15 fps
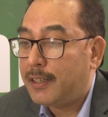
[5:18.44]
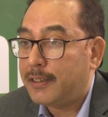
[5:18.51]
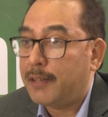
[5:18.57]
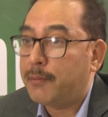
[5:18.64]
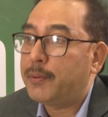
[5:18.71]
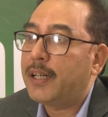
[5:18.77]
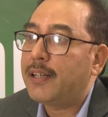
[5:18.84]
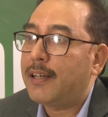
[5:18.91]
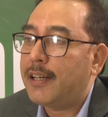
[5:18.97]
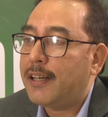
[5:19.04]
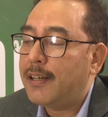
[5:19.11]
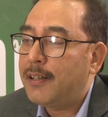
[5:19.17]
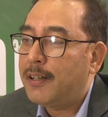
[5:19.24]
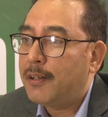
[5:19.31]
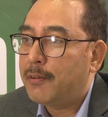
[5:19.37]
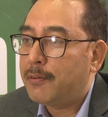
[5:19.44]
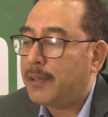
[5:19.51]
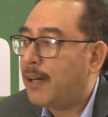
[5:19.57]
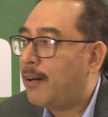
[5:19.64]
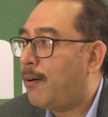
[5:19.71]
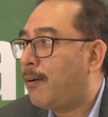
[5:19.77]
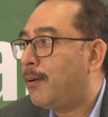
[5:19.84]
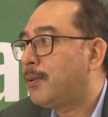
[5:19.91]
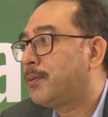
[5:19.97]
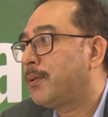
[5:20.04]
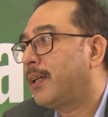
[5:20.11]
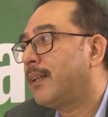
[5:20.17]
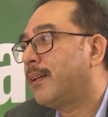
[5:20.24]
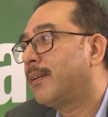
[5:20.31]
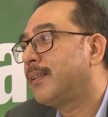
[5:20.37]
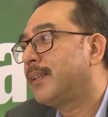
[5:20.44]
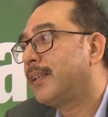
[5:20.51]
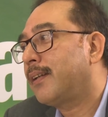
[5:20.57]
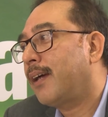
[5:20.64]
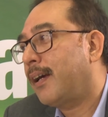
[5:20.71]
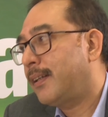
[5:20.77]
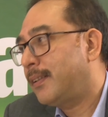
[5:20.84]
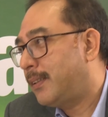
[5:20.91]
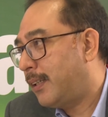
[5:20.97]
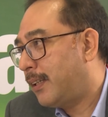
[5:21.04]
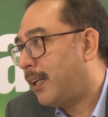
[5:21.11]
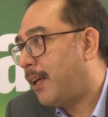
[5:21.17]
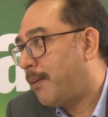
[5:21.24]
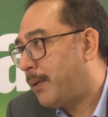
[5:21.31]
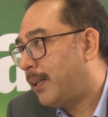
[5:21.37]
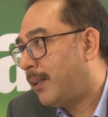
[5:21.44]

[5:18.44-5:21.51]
definitely we are also increasing the HDL level.